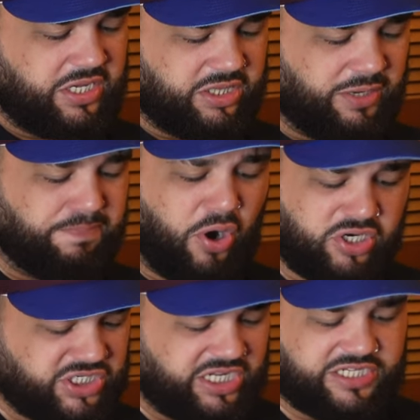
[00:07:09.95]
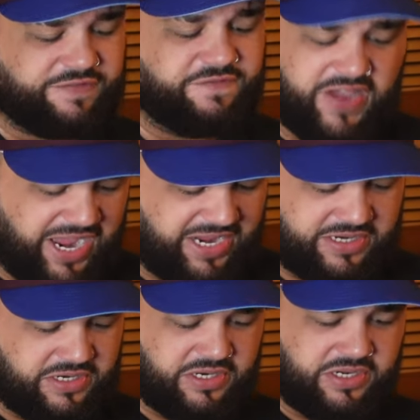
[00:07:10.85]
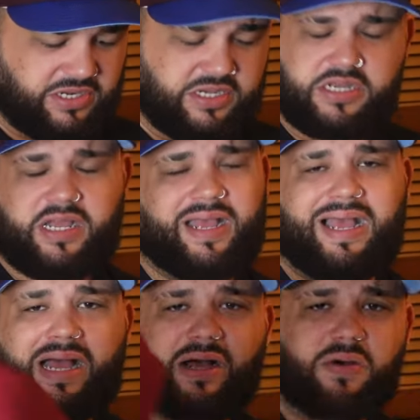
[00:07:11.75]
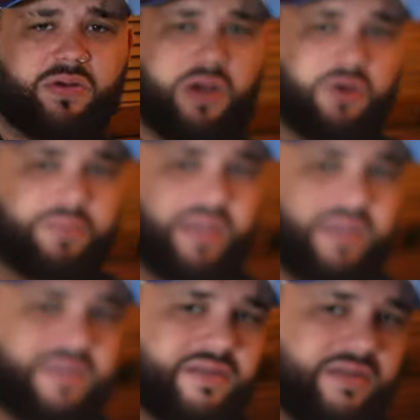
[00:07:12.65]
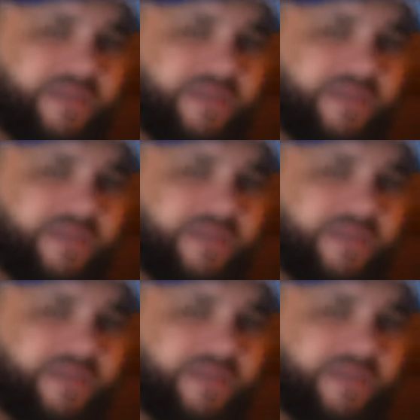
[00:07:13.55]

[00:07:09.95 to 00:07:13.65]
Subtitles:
The person looks fat. I don't know, man.